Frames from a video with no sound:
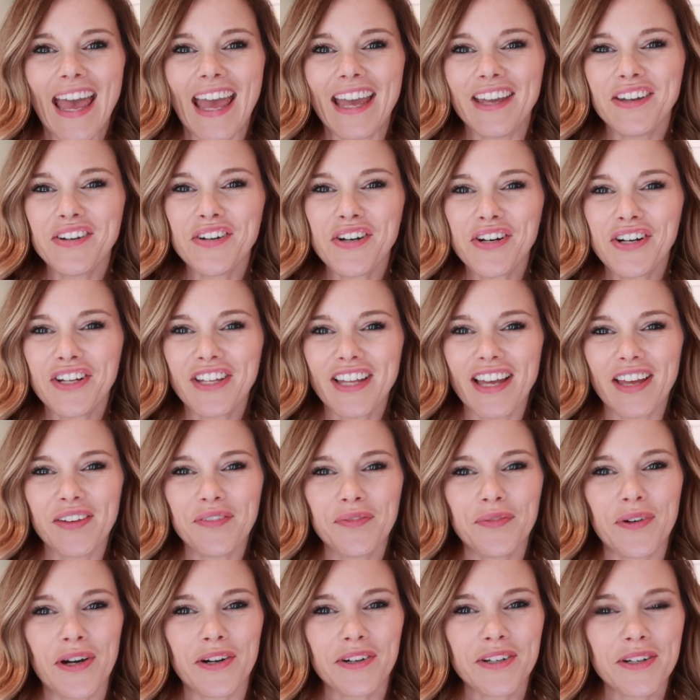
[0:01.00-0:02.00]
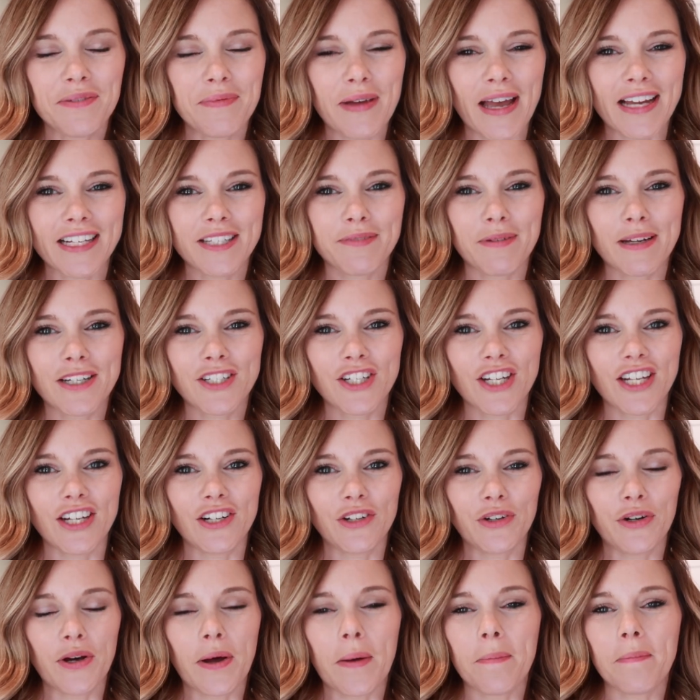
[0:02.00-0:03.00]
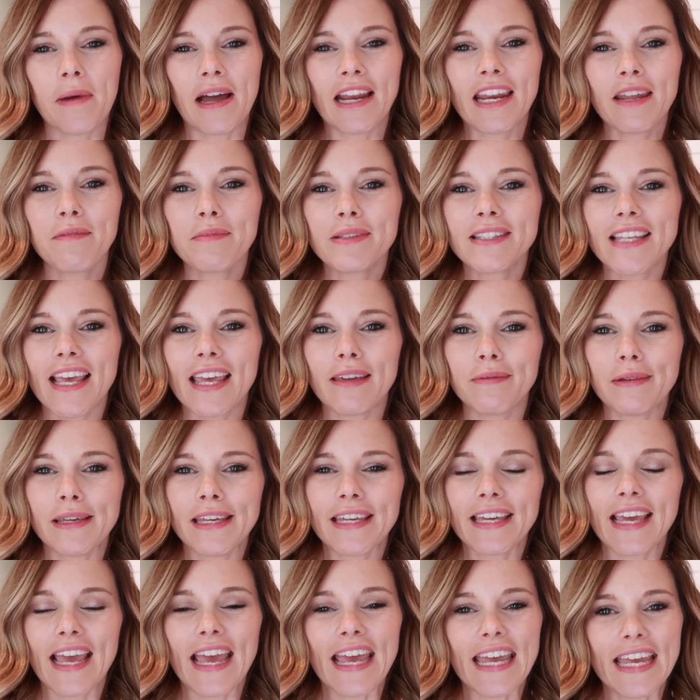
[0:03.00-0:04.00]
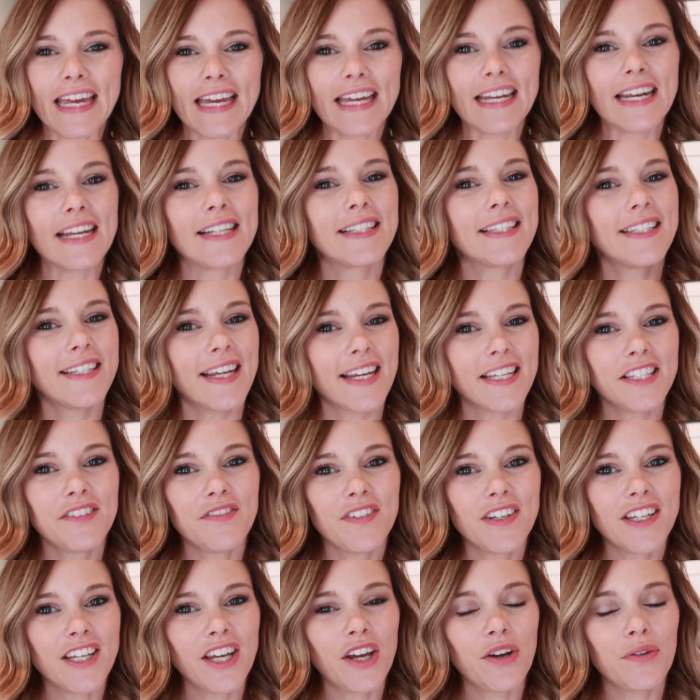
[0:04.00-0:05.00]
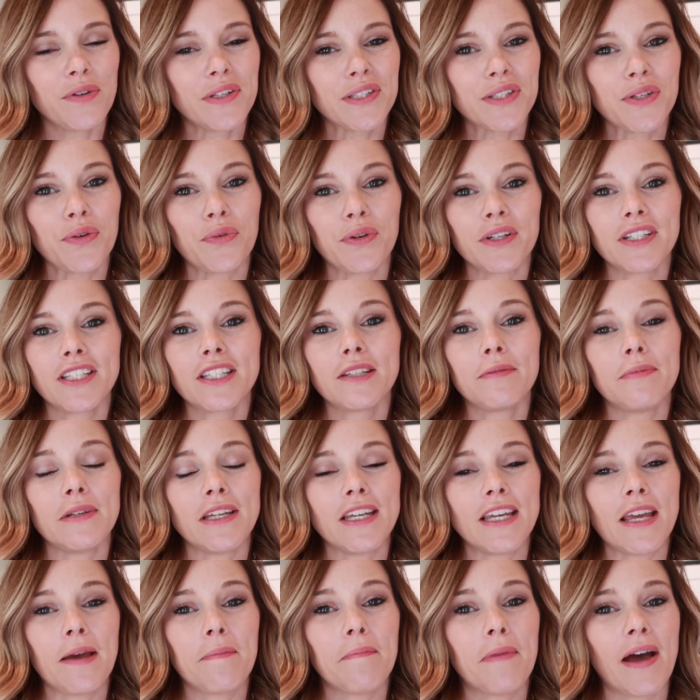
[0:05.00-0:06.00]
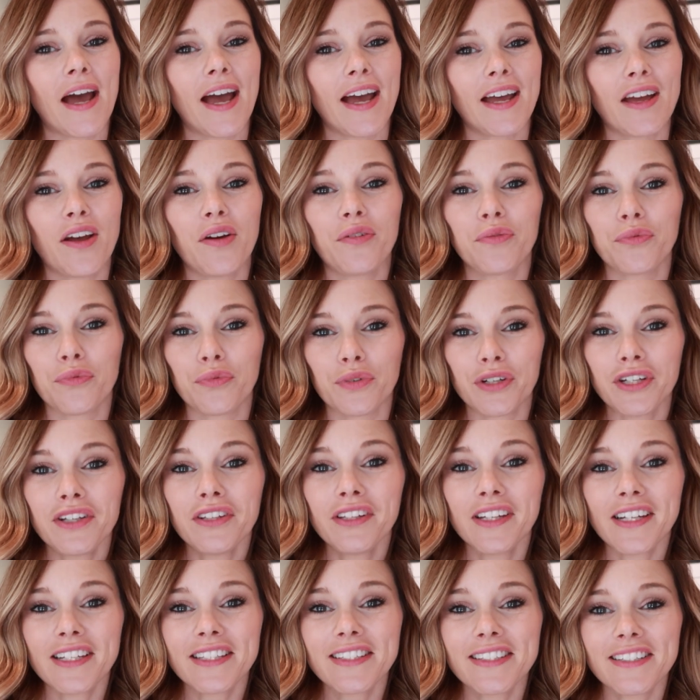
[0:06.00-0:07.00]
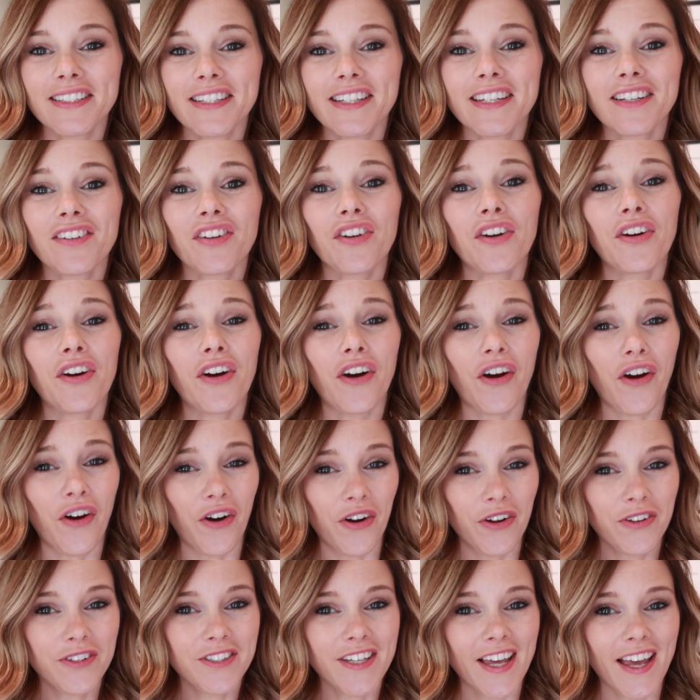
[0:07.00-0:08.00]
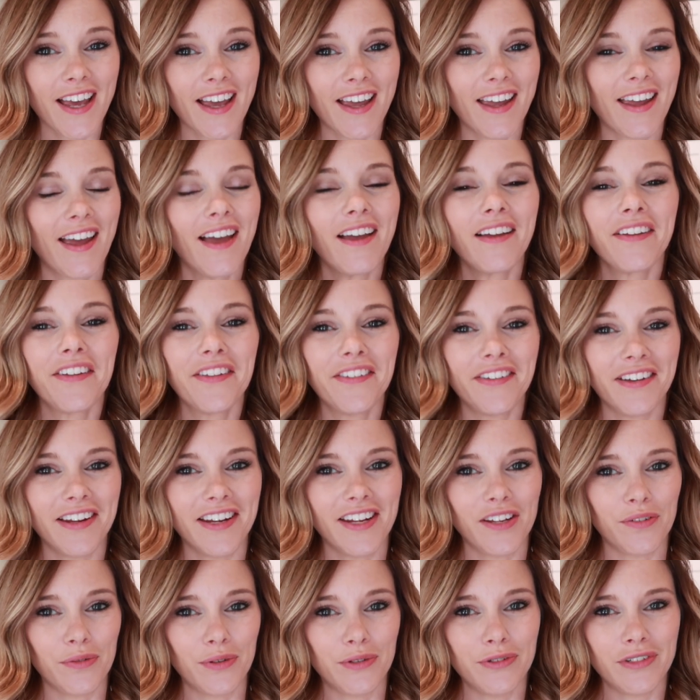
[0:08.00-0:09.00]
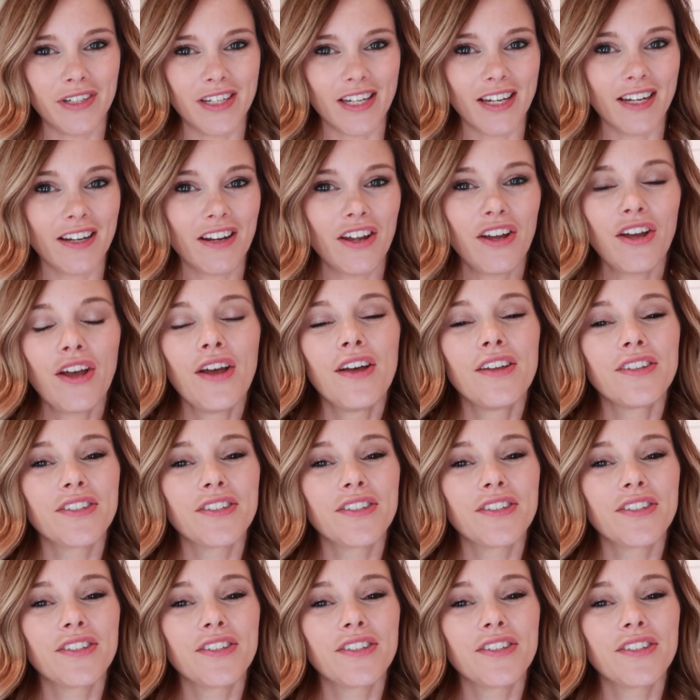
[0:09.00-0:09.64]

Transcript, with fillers: Hey y'all, and welcome back to my channel. My name is Amy and today's video is going to be my realistic all day cleaning routine.